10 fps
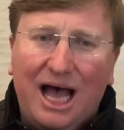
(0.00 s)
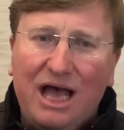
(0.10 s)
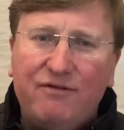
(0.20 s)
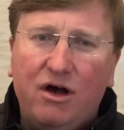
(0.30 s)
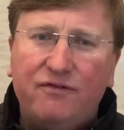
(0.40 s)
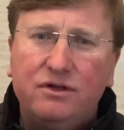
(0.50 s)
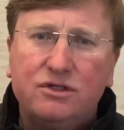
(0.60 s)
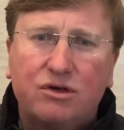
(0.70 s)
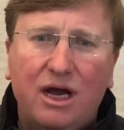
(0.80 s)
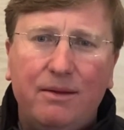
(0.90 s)
I have often
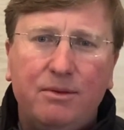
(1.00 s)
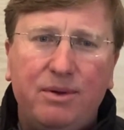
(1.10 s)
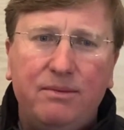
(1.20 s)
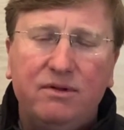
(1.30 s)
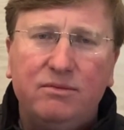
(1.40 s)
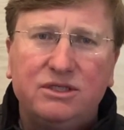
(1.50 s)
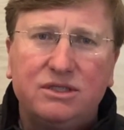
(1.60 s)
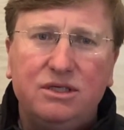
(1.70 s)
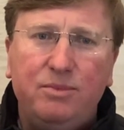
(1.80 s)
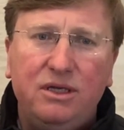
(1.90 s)
described the people of
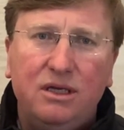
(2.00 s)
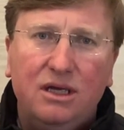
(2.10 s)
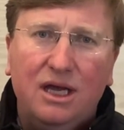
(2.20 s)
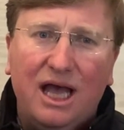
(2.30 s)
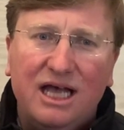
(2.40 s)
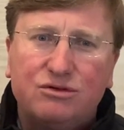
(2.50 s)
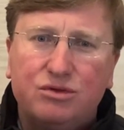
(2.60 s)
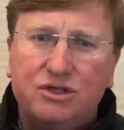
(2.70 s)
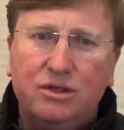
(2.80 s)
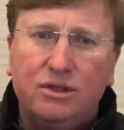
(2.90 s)
Mississippi as
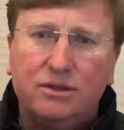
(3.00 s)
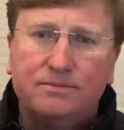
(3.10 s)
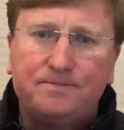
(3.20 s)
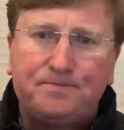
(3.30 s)
resilient.